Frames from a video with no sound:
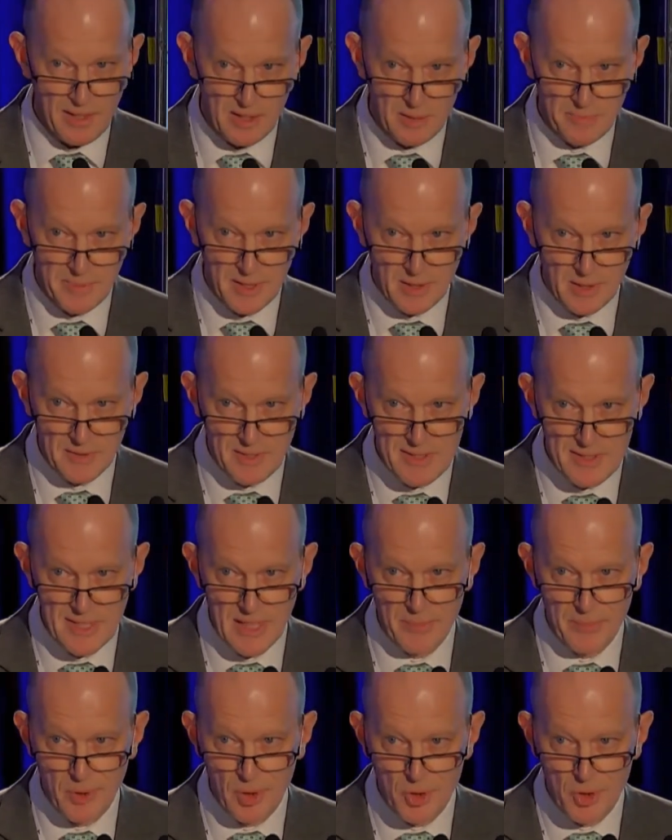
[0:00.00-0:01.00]
about is the
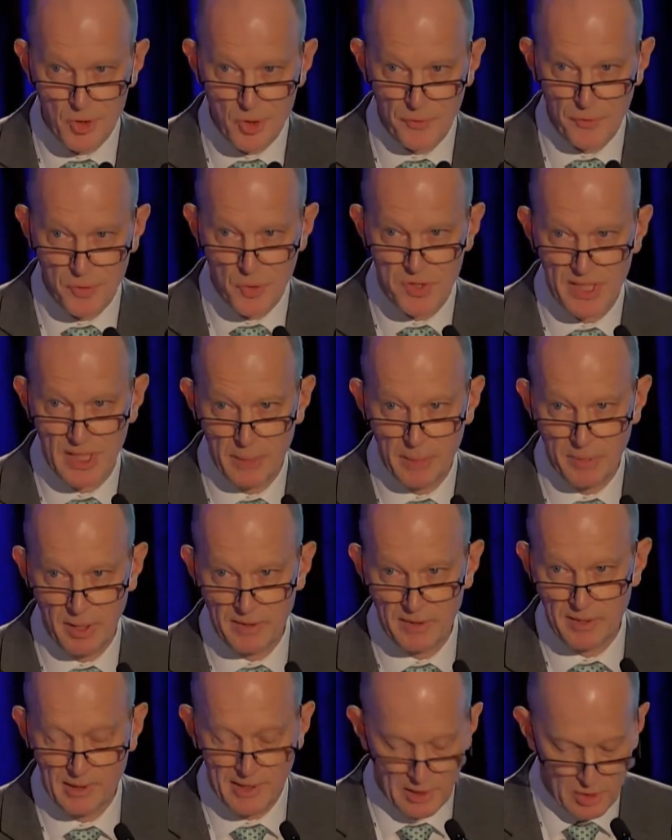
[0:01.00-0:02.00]
emergence of
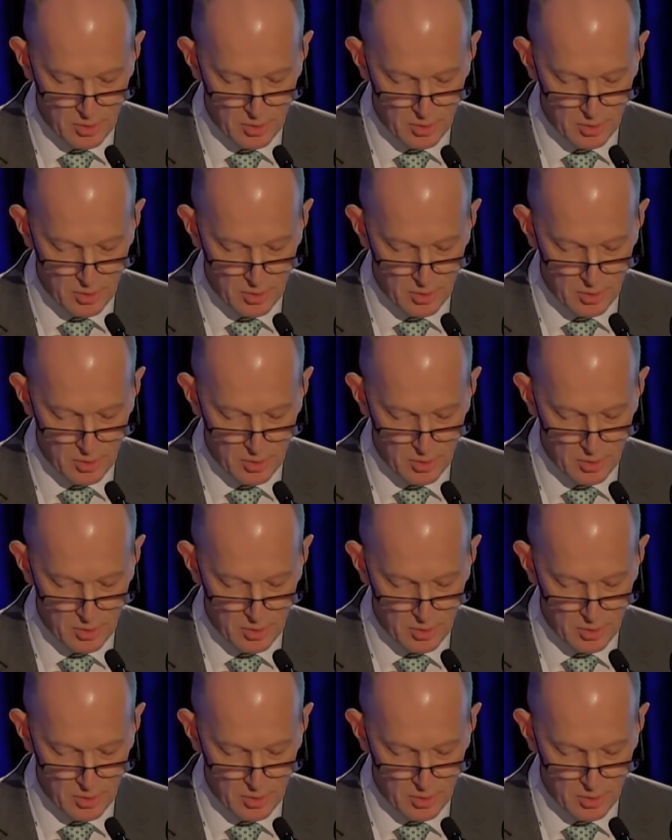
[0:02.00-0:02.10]
sustainability-linked